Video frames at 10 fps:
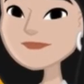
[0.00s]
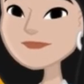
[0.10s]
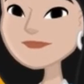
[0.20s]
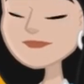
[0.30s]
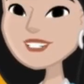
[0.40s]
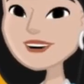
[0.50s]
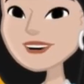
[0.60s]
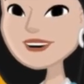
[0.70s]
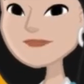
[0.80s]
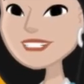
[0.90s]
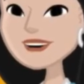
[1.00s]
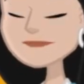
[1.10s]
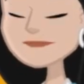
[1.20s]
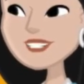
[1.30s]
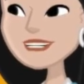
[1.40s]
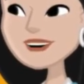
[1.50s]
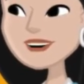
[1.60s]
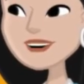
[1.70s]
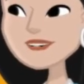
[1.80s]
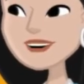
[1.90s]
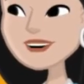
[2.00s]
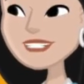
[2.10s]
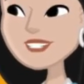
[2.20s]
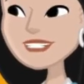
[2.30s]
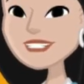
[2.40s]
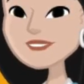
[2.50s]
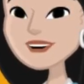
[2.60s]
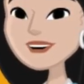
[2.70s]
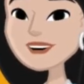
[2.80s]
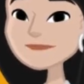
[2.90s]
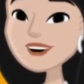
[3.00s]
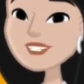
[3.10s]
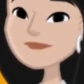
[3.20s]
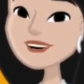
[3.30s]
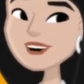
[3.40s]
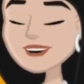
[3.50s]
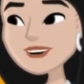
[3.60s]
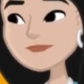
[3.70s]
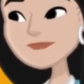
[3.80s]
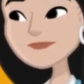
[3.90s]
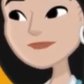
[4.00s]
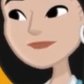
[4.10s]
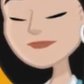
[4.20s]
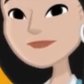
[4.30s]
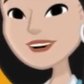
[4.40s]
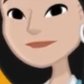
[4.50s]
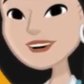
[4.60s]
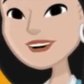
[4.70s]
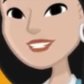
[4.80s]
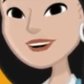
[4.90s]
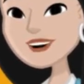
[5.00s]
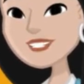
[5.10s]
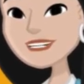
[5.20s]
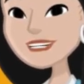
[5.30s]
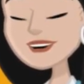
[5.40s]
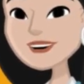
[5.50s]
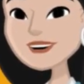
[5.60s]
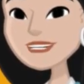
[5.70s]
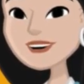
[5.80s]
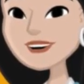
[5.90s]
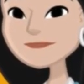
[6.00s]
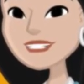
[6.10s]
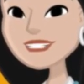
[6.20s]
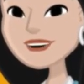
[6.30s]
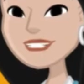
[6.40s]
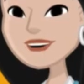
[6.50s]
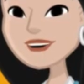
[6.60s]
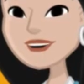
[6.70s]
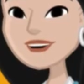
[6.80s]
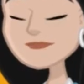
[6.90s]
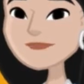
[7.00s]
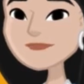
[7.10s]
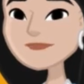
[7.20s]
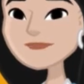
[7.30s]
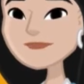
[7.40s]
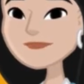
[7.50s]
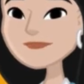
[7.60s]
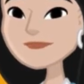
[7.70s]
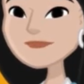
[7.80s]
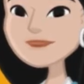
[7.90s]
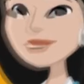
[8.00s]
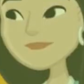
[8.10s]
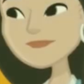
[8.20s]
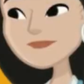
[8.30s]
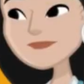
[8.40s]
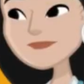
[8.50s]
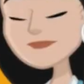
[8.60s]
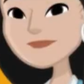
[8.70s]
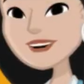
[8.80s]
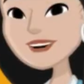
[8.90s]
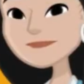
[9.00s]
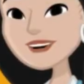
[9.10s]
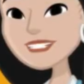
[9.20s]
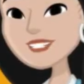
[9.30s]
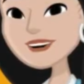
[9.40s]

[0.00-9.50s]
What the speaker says: far apart, like Jammu and Kanyakumari. Let's do a few measurements to see what exactly we need to do